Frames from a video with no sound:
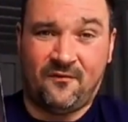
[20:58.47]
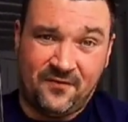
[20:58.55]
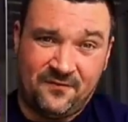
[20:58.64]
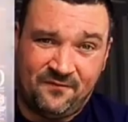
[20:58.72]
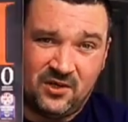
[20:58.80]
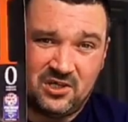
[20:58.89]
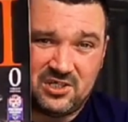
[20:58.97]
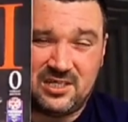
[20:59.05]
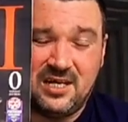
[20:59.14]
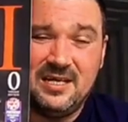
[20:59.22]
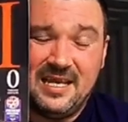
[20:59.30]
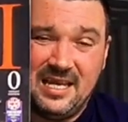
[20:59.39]
off the
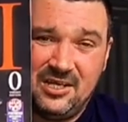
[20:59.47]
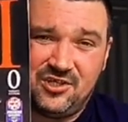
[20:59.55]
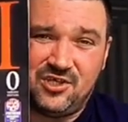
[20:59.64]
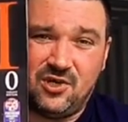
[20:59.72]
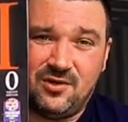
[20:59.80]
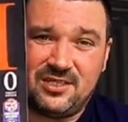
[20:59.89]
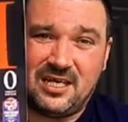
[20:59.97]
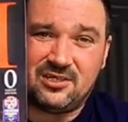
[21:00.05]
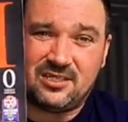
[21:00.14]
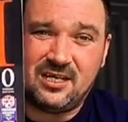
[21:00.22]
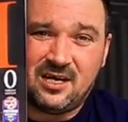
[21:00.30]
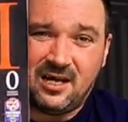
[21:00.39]
first issue is
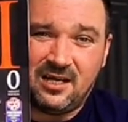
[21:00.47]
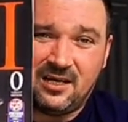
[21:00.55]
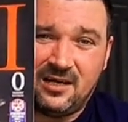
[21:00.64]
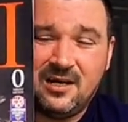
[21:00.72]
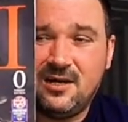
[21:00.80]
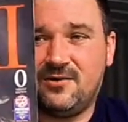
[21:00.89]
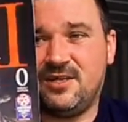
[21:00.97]
actually color,